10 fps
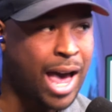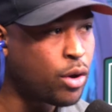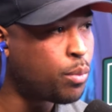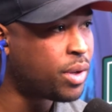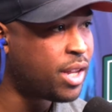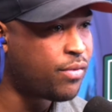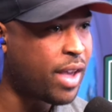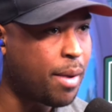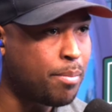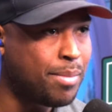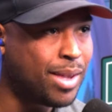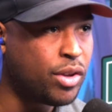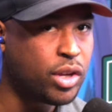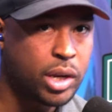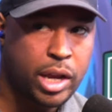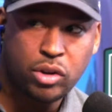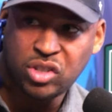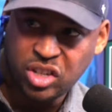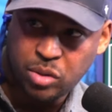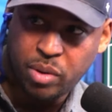I don't believe that millionaires
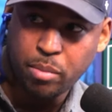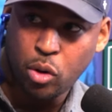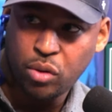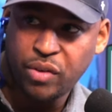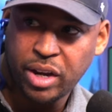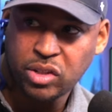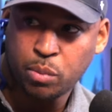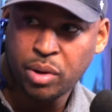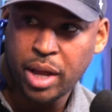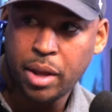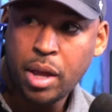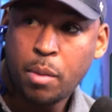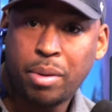need to be motivated to play,